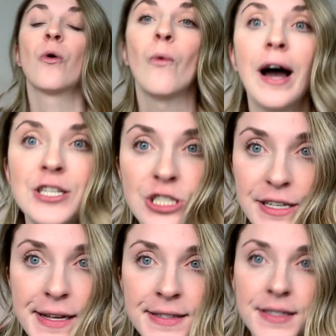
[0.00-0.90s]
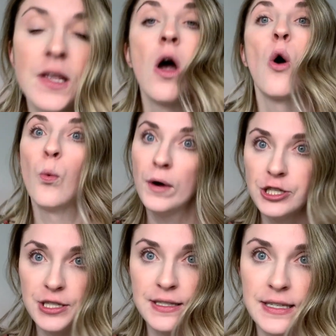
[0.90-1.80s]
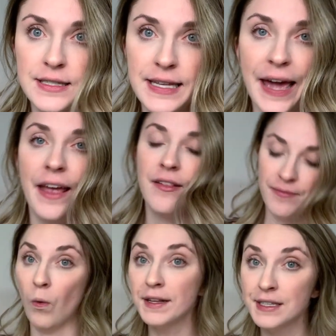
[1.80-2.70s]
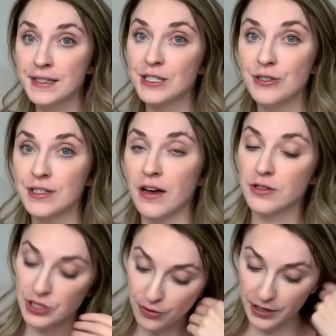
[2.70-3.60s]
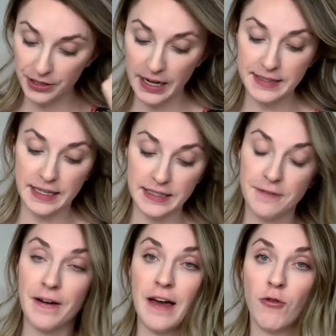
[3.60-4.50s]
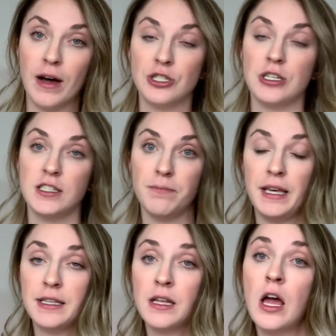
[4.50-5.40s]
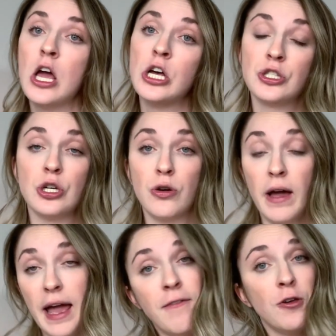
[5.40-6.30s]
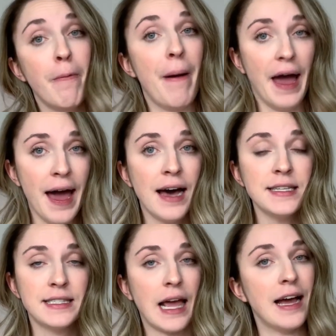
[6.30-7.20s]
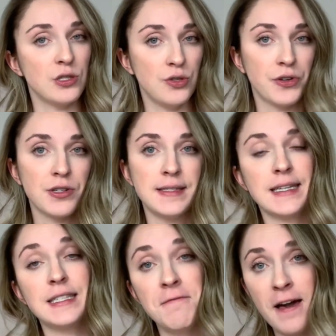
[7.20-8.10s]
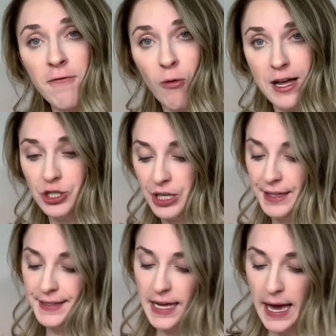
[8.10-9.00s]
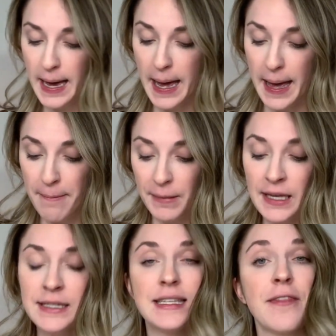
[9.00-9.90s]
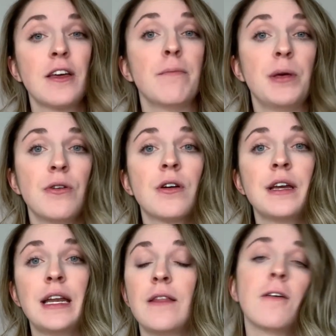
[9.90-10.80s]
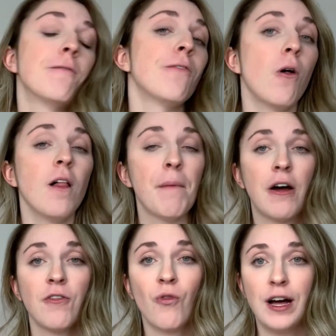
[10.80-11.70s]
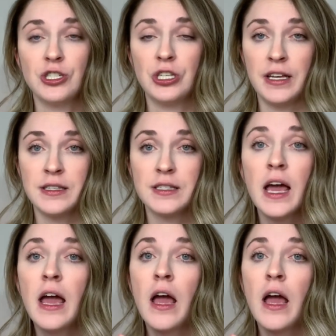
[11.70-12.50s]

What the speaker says: questions, which is insane. What does 265 questions mean? So if you pass at 265 questions, it means that the computer needed the full amount of questions